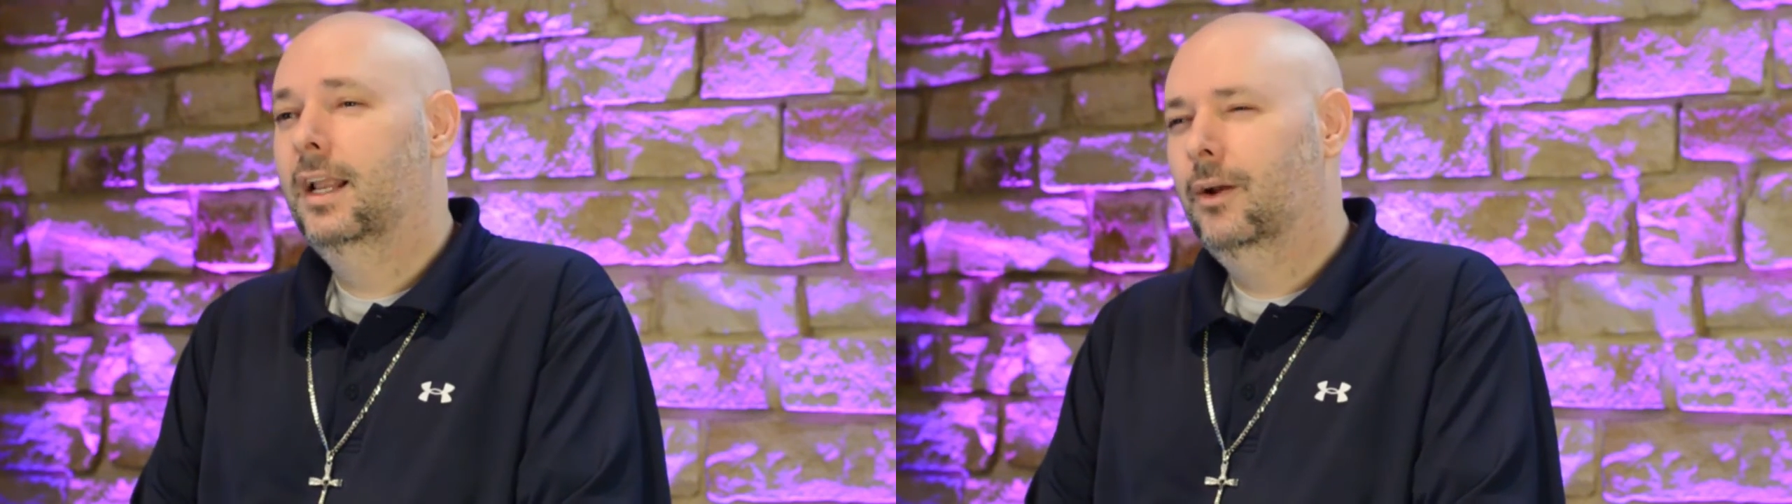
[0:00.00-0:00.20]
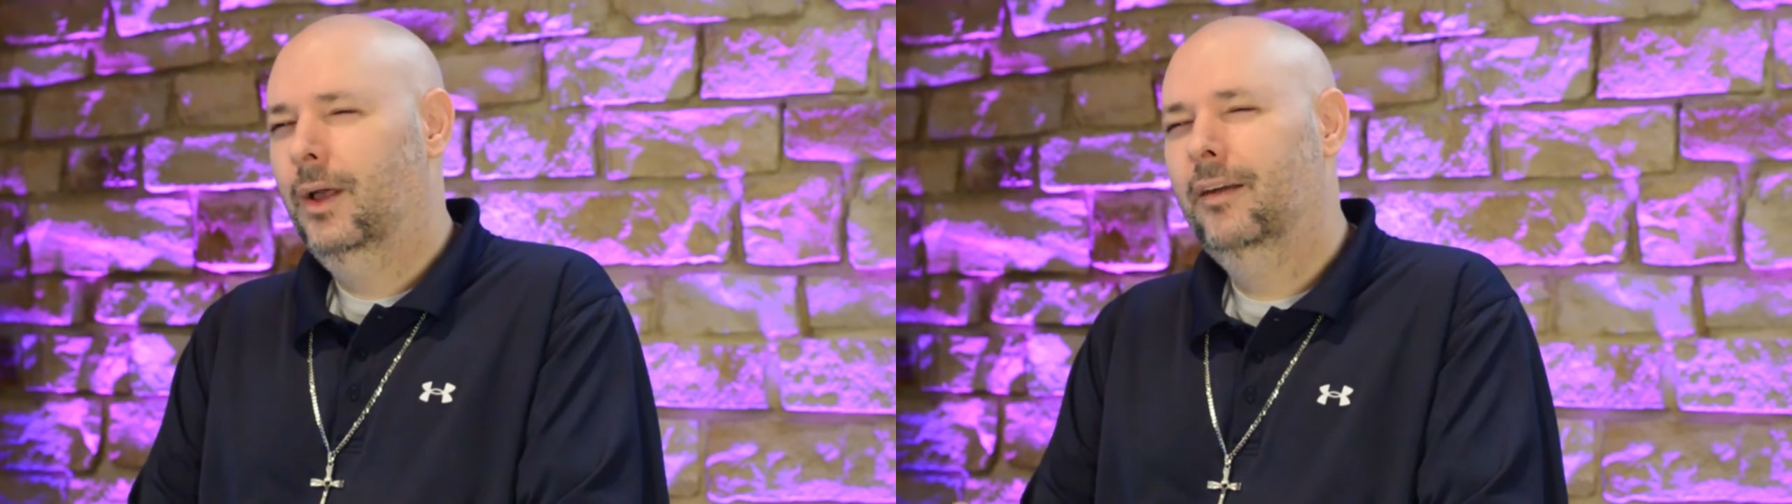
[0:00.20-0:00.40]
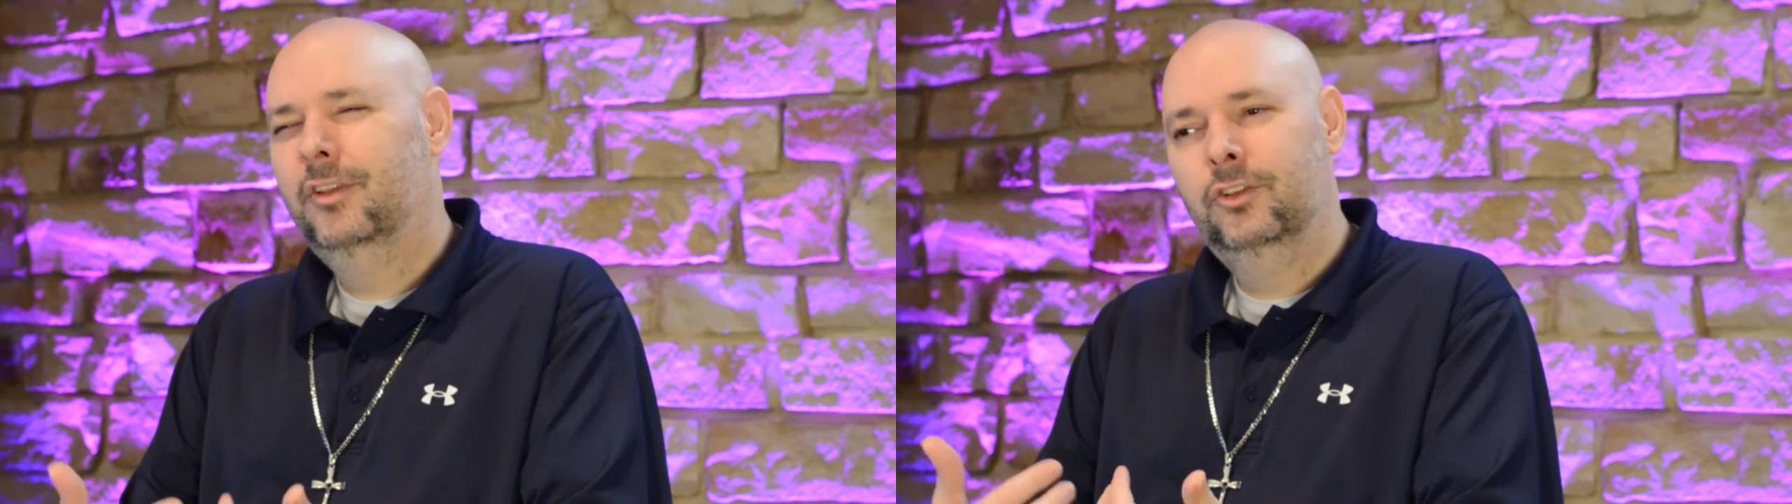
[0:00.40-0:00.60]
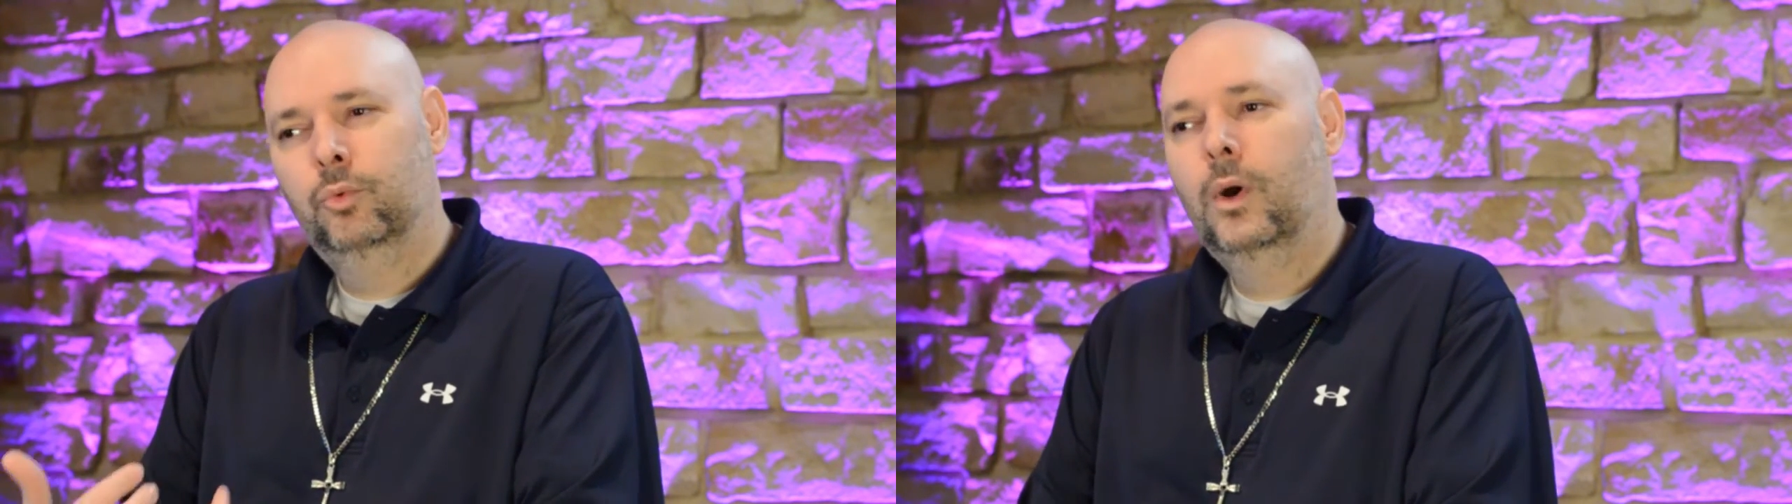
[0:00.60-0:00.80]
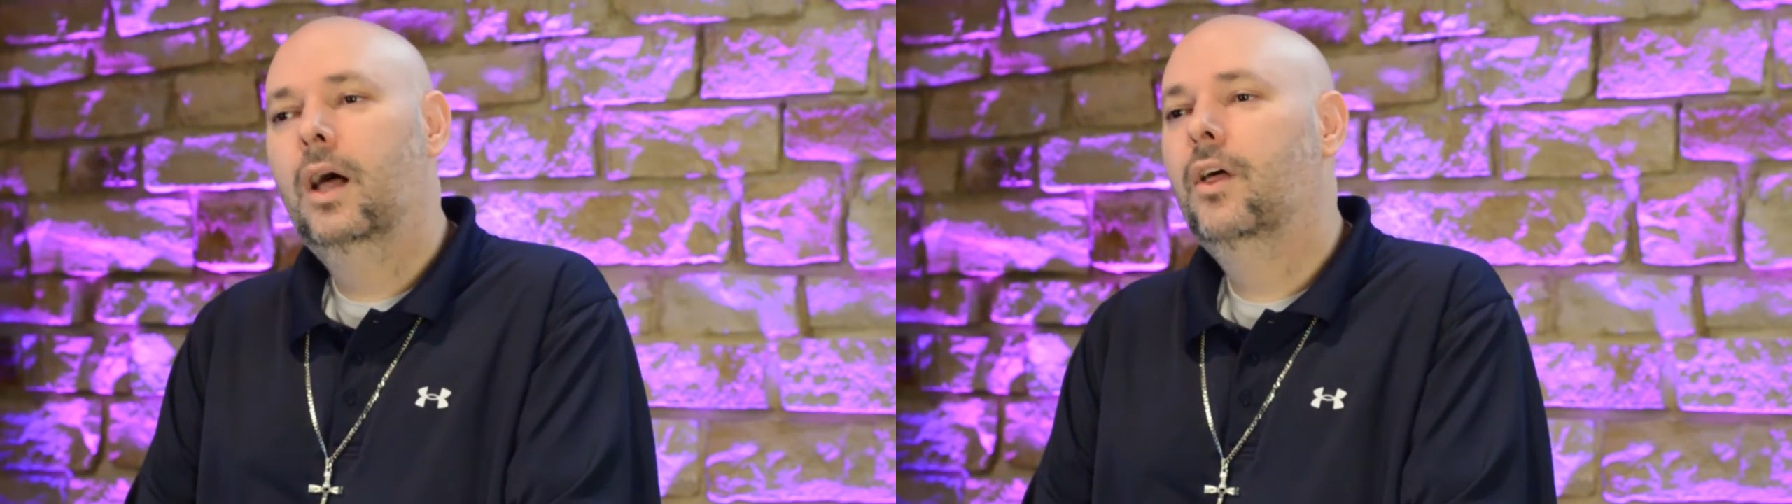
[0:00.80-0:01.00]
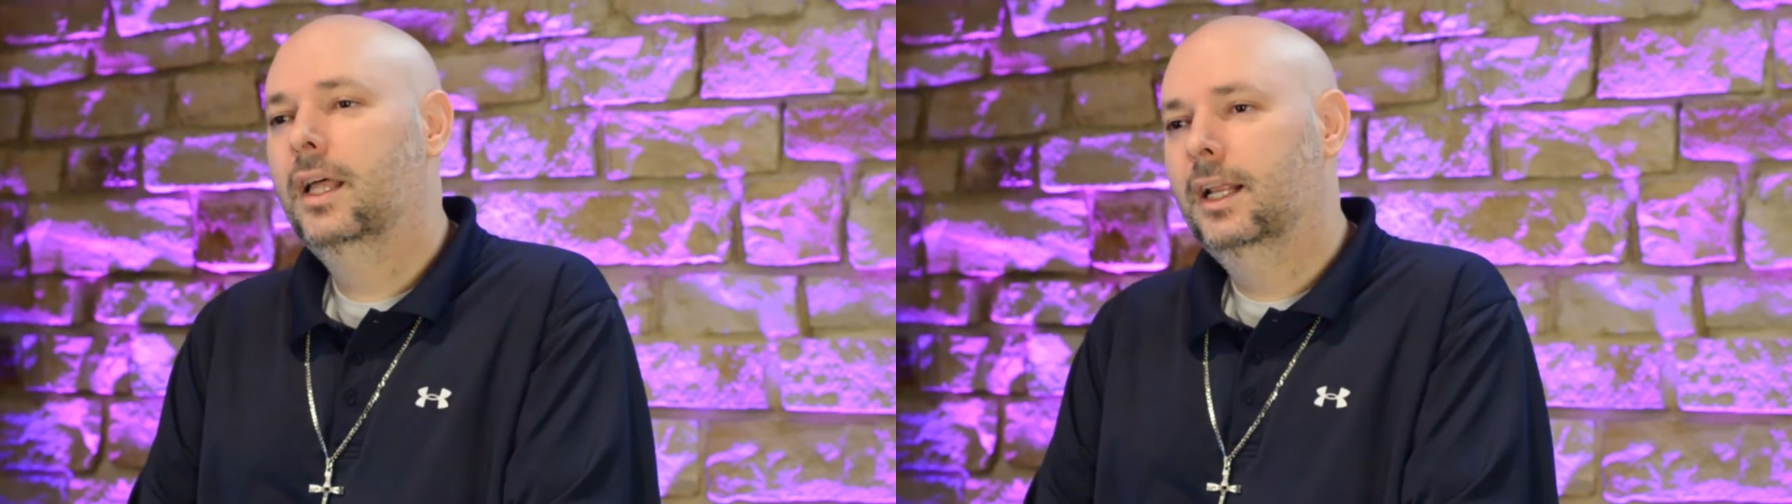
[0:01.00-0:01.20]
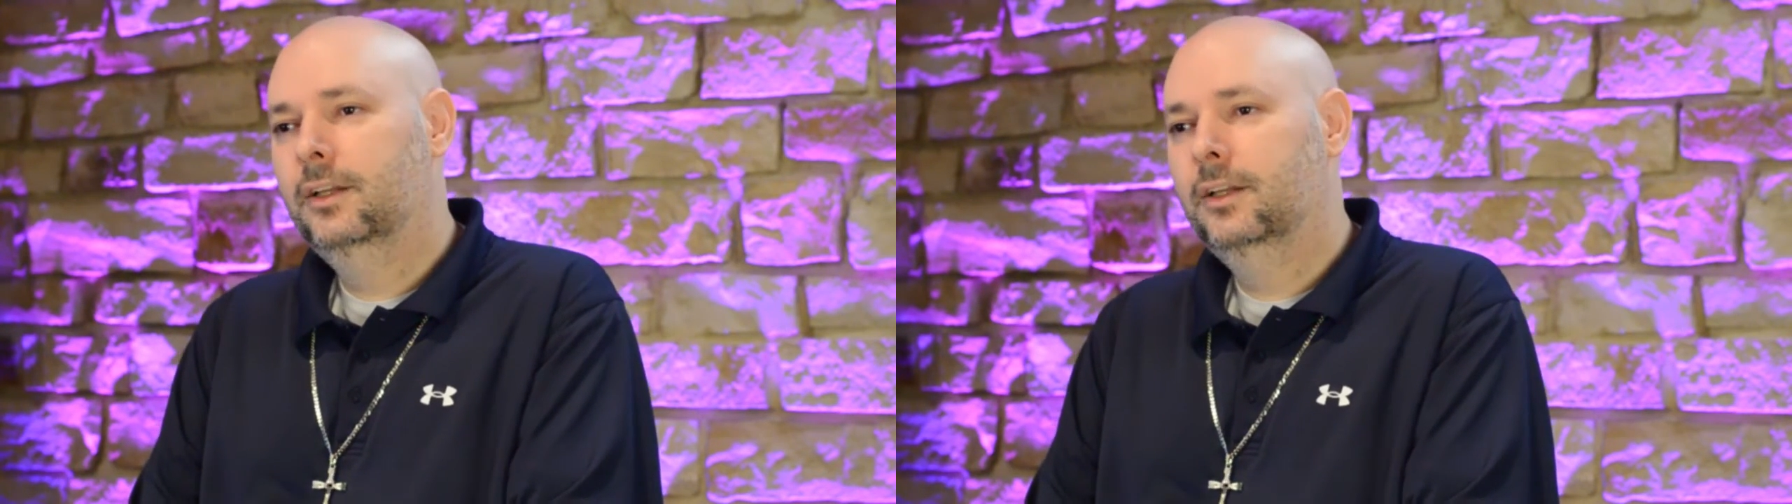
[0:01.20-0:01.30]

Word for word: I don't have to dwell on it.